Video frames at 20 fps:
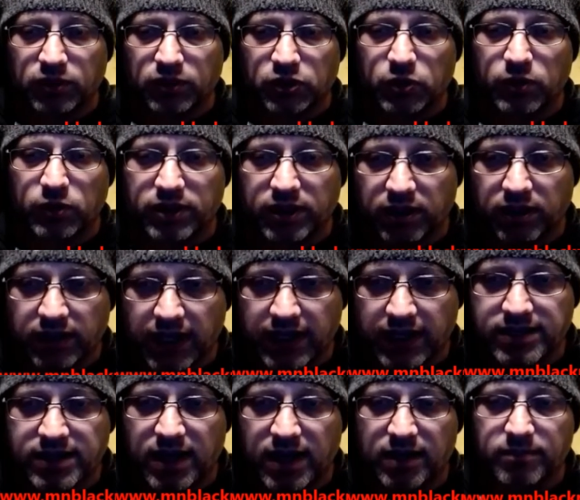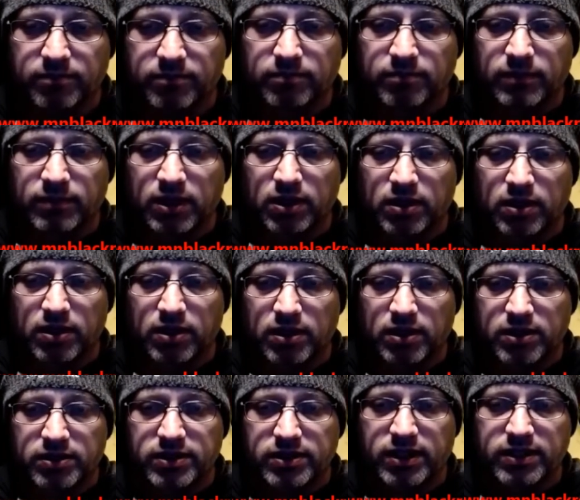So until next time,
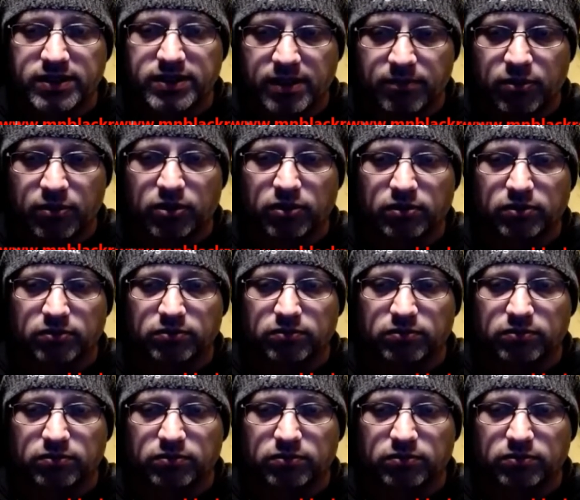Sic Semper,